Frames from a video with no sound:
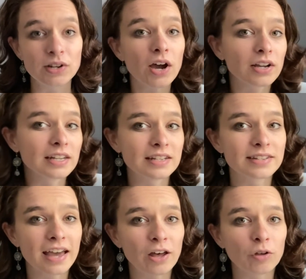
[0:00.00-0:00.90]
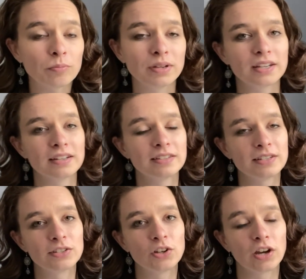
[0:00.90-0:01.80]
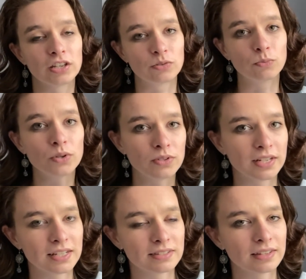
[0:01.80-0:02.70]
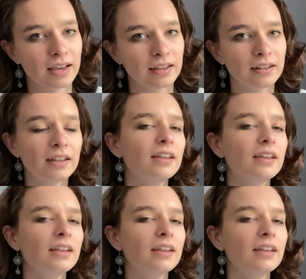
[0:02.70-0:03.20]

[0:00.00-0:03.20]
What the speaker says: dog needs help because his dog is wounded inside.